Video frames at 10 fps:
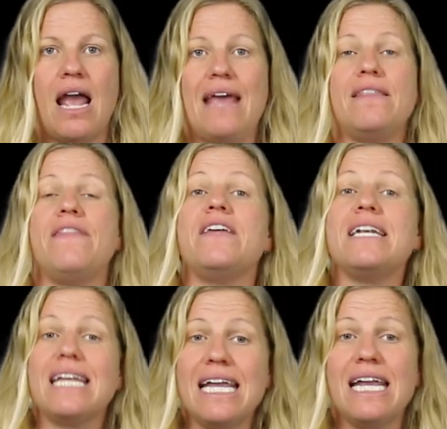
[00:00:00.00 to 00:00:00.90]
And then the
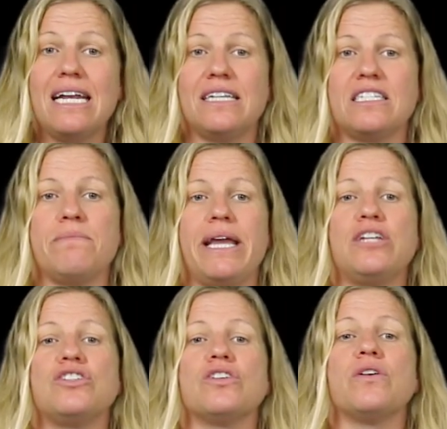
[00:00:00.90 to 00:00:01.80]
need is to make
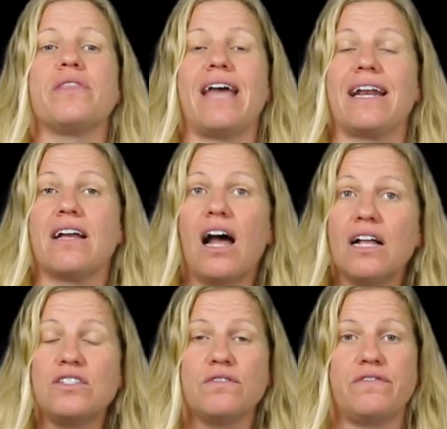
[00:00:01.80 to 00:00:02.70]
sure that
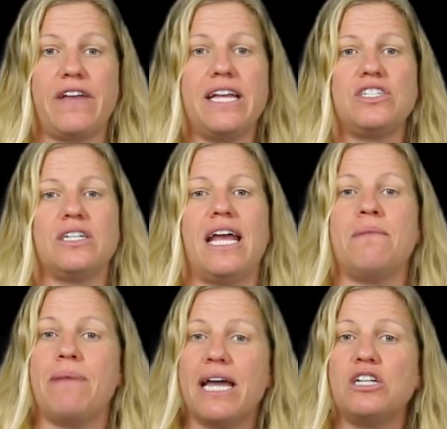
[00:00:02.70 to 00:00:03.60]
conservation
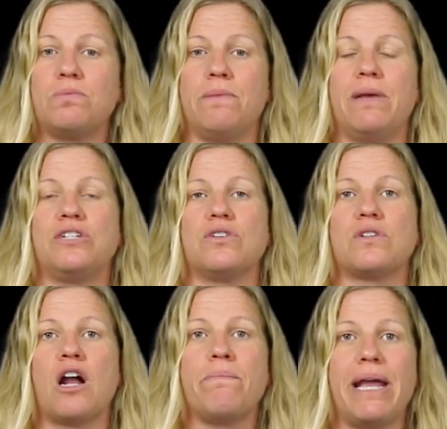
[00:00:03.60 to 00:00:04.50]
and management measures
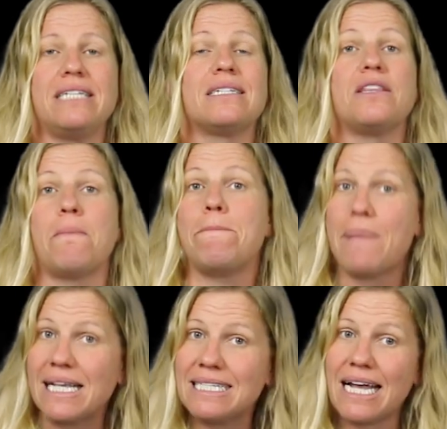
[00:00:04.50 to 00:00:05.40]
are based on the
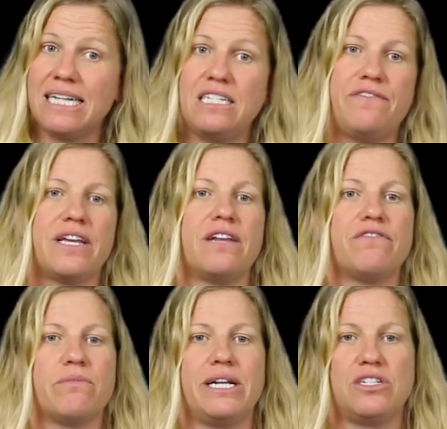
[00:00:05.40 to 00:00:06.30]
best scientific
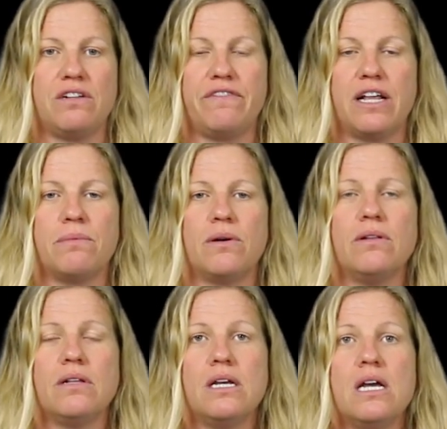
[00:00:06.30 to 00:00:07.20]
information
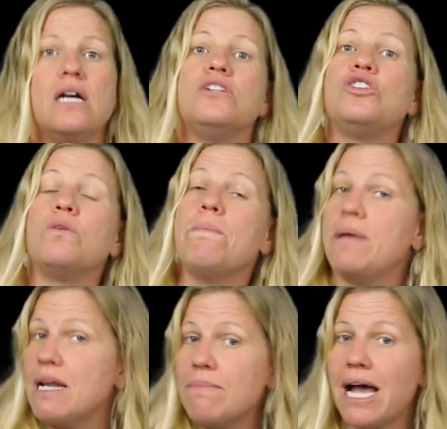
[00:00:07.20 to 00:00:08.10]
available, to
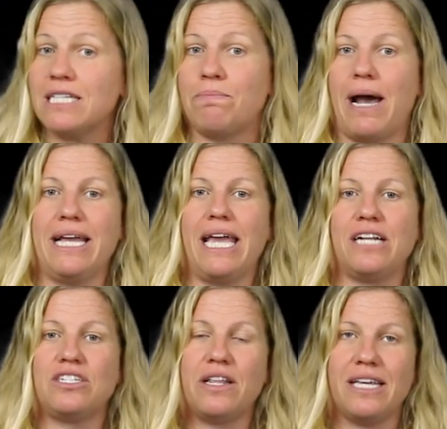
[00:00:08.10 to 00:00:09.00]
minimize
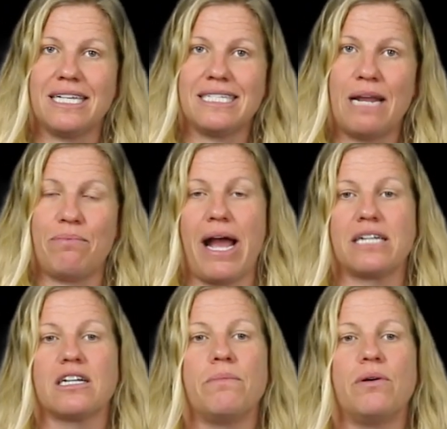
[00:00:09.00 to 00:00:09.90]
bycatch to the extent
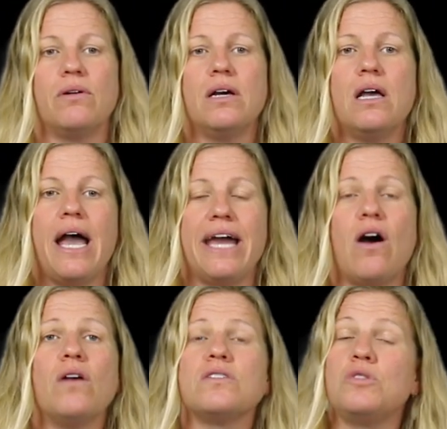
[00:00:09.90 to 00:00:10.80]
practicable, and
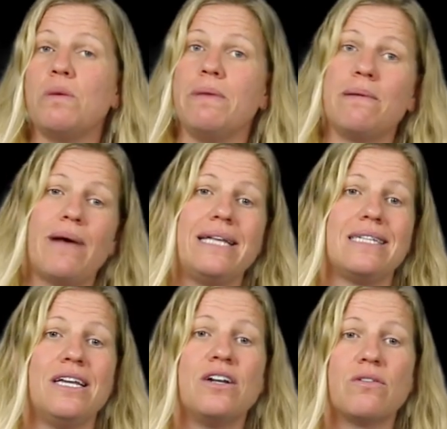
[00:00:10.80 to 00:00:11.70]
also to
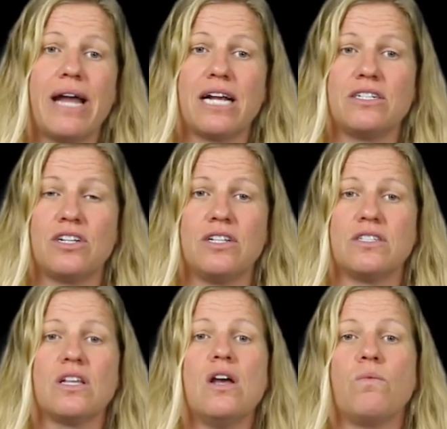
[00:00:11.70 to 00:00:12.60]
minimize
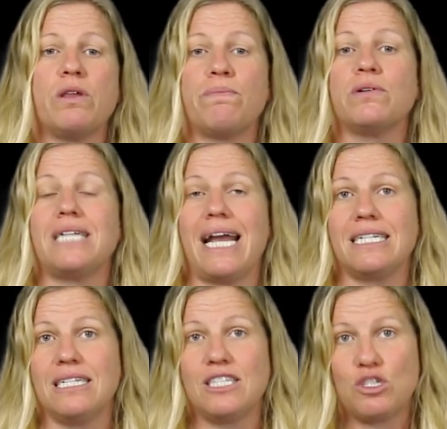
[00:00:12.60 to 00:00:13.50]
interactions with
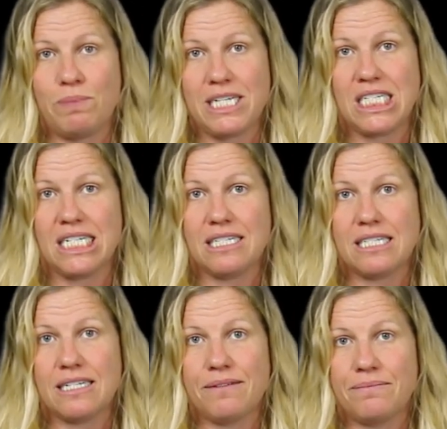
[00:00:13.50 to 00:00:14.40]
protected
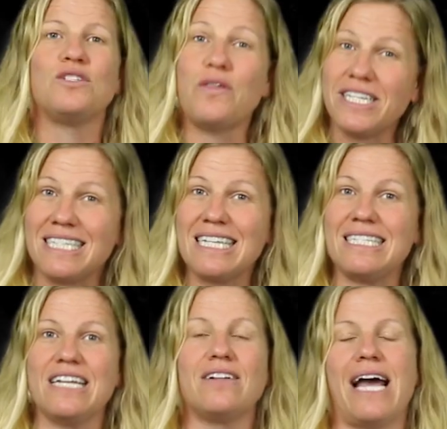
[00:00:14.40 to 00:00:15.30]
species. So this is a
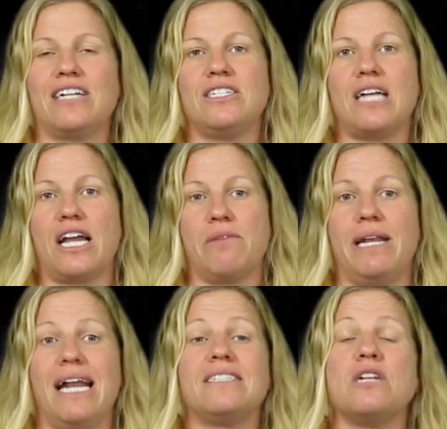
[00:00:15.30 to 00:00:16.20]
single action
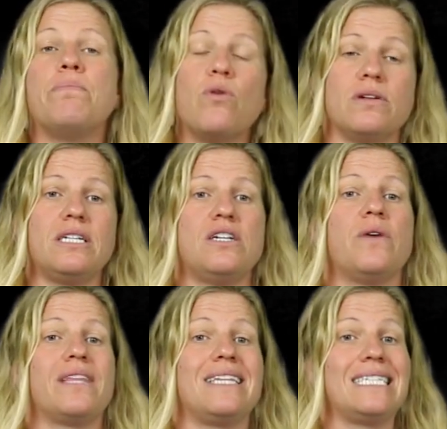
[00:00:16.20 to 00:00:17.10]
document, and it's important to
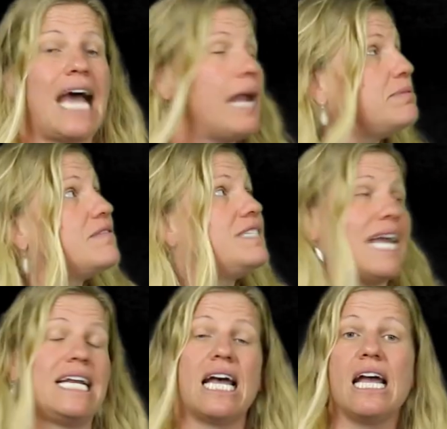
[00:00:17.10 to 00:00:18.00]
note that the types of
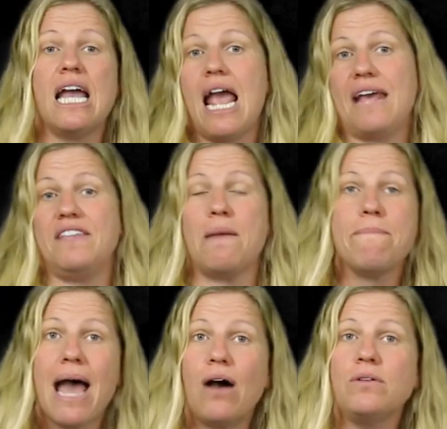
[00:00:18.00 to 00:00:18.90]
data and the
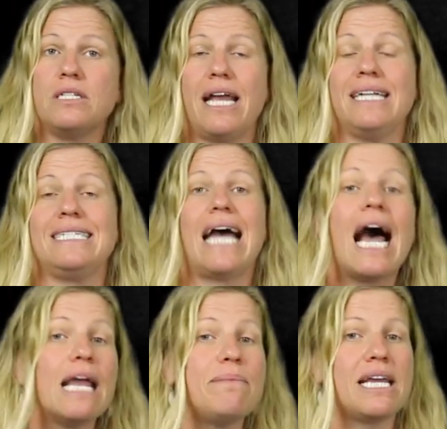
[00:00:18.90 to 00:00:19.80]
amount and
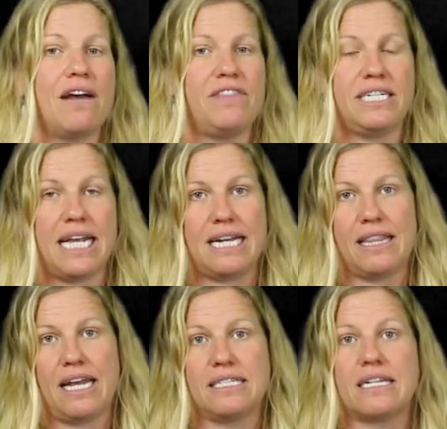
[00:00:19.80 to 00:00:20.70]
timing of the data
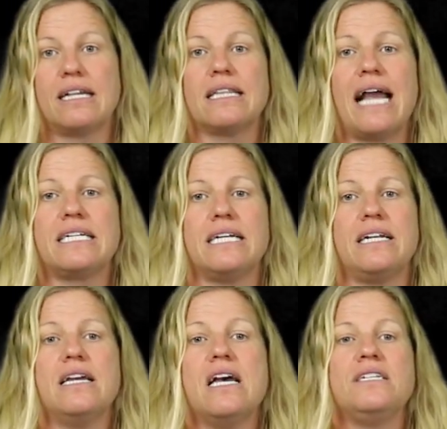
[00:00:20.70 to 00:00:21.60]
that is
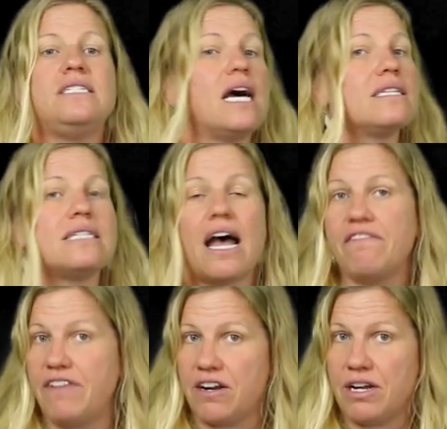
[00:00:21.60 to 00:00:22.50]
collected does not
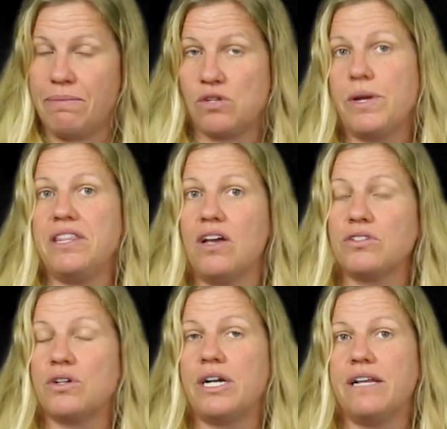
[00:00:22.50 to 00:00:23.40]
vary between the
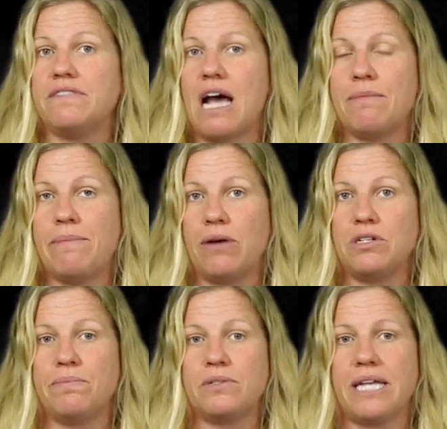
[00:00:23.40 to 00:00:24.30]
alternatives I'm about
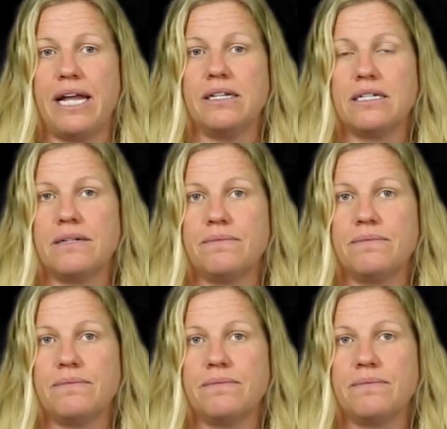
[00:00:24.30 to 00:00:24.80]
to present.